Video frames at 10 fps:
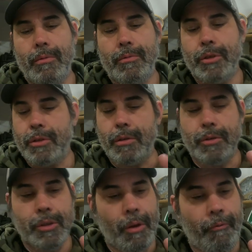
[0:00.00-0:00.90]
just
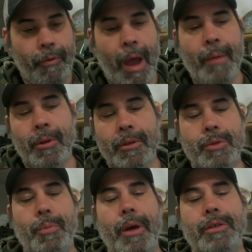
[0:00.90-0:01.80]
a fabulous
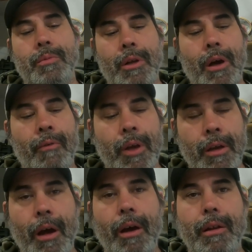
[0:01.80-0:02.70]
specimen of a
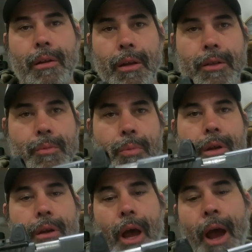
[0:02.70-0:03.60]
gun that has
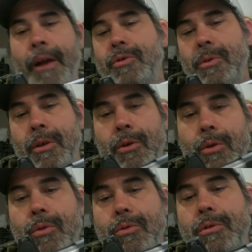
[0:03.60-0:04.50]
been actually
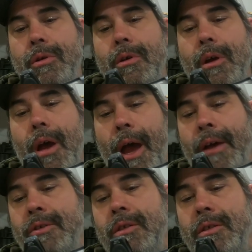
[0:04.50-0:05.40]
used
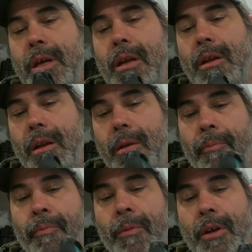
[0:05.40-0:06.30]
as intended.
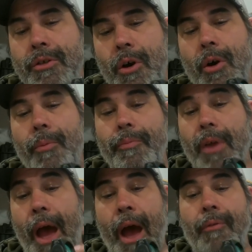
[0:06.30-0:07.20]
So
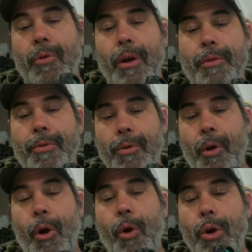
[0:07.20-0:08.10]
after a
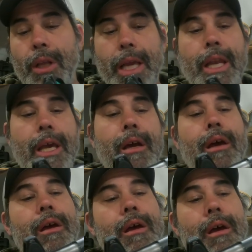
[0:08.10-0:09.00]
thorough cleaning,
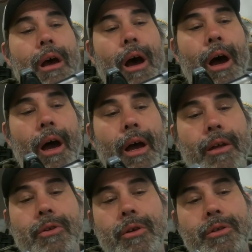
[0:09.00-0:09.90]

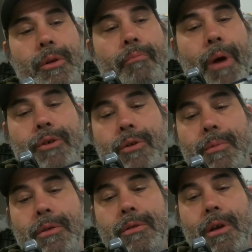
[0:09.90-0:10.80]
I took some
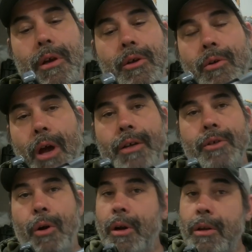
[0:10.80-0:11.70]
measurements. You guys
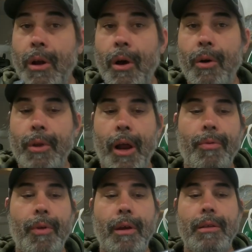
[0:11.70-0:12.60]
already know that I
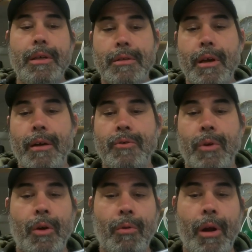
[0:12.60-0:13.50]
think these guns
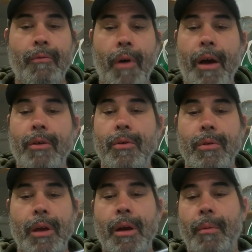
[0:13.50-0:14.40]
are a great value.
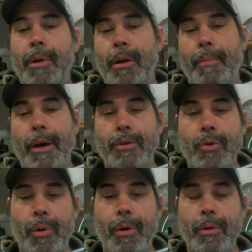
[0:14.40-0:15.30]
They come in at about
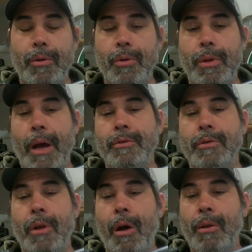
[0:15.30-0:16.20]

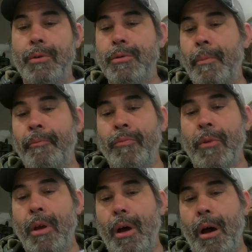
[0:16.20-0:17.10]
$2,000
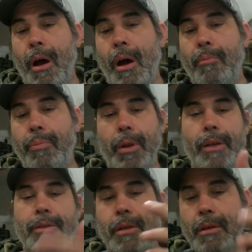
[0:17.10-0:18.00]

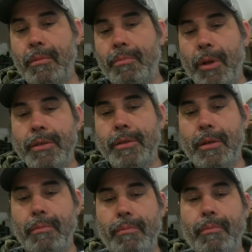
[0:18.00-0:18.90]
plus
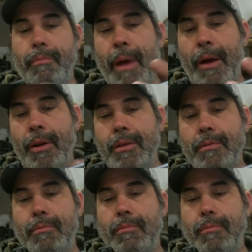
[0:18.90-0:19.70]
the mounting